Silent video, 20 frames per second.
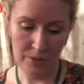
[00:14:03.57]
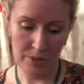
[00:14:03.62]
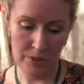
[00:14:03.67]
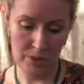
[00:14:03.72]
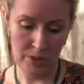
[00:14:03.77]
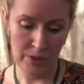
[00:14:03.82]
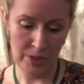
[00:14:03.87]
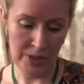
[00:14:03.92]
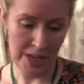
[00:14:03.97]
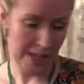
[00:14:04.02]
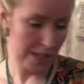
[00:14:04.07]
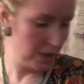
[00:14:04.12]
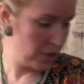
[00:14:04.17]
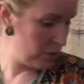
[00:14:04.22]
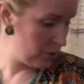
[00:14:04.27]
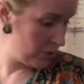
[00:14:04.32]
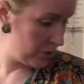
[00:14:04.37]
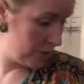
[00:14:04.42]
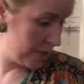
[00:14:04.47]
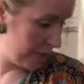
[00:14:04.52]
You can
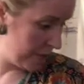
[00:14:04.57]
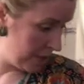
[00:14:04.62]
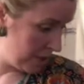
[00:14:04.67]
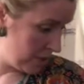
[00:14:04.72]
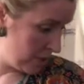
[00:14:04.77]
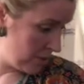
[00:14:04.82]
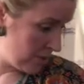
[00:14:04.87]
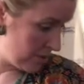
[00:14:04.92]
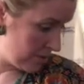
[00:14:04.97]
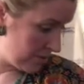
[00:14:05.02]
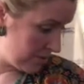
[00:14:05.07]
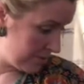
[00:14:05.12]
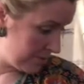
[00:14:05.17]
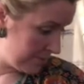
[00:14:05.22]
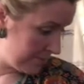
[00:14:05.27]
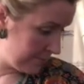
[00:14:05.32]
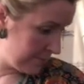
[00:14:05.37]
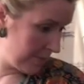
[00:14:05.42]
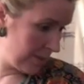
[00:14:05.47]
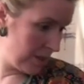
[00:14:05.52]
use sticky dots.
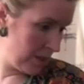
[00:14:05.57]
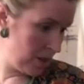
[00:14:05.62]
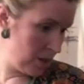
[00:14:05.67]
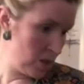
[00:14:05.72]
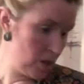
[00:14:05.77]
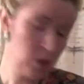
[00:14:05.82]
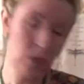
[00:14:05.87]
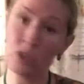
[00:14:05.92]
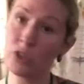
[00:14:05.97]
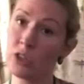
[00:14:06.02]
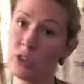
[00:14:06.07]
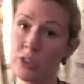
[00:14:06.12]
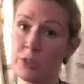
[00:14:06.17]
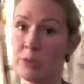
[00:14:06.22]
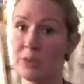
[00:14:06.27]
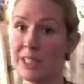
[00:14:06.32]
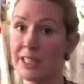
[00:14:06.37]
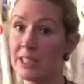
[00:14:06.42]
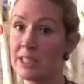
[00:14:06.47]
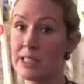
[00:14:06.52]
You could do a
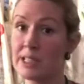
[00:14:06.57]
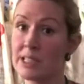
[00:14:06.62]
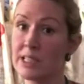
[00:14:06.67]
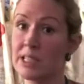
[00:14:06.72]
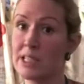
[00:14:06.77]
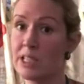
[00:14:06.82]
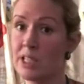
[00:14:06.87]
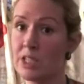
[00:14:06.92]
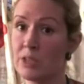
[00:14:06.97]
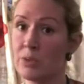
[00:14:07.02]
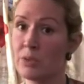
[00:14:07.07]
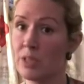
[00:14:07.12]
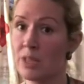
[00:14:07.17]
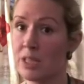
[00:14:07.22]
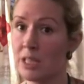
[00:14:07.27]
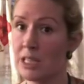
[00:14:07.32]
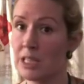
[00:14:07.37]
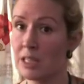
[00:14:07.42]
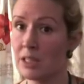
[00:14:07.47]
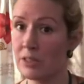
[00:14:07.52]
little stitch with a
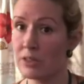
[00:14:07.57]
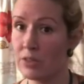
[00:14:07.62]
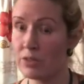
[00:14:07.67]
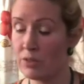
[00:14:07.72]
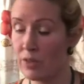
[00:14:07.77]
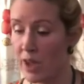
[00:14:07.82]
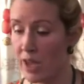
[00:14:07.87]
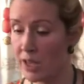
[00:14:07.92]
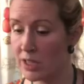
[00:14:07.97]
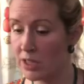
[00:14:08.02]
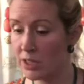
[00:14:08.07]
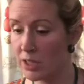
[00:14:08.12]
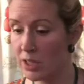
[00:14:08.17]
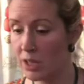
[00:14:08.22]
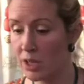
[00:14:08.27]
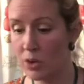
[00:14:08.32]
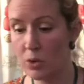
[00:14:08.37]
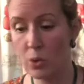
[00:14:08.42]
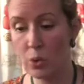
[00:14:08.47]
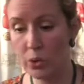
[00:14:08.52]
needle and thread,
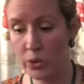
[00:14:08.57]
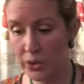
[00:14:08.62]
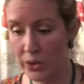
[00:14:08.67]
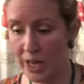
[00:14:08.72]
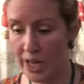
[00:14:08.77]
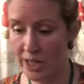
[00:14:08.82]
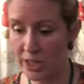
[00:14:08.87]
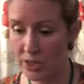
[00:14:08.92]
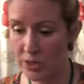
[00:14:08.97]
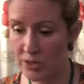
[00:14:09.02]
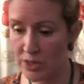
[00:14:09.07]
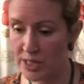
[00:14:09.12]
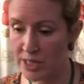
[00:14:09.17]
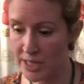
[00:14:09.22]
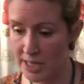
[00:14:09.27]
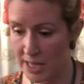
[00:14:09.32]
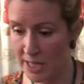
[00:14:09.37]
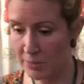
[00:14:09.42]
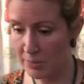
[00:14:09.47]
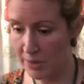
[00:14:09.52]
or you can use a
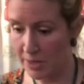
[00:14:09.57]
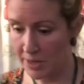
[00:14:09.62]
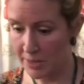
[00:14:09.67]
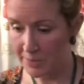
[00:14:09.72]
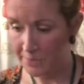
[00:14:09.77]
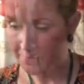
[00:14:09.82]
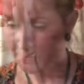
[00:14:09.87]
stapler.